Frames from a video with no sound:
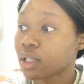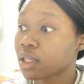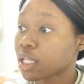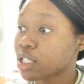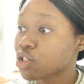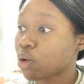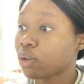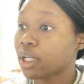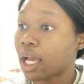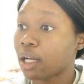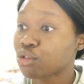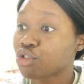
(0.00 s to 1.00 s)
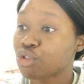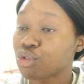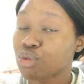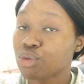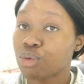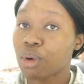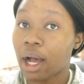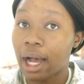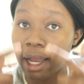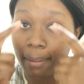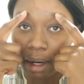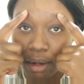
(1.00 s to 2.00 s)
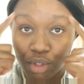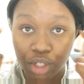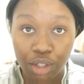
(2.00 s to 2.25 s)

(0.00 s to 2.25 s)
Let's go down to eyebrows.